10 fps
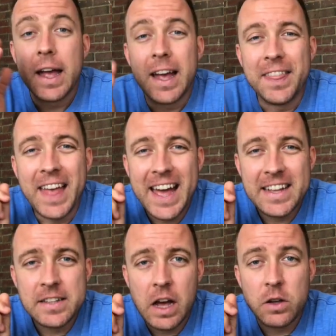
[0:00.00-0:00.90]
And that
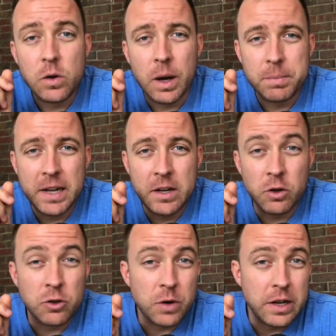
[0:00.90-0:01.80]
is how you update your
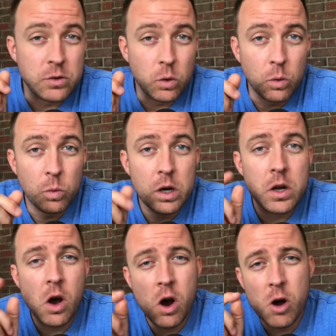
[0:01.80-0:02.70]
Trezor One
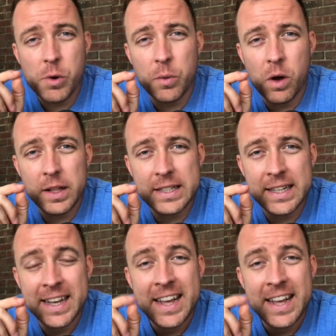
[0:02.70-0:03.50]
hardware wallet.